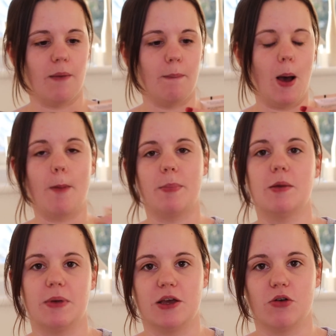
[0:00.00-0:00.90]
a
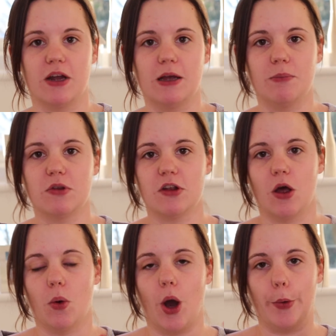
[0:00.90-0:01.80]
BB cream,
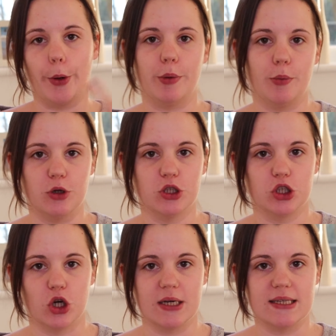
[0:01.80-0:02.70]
so I won't be
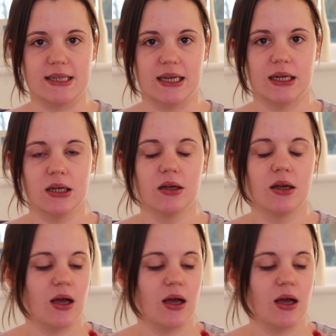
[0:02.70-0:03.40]
moisturising.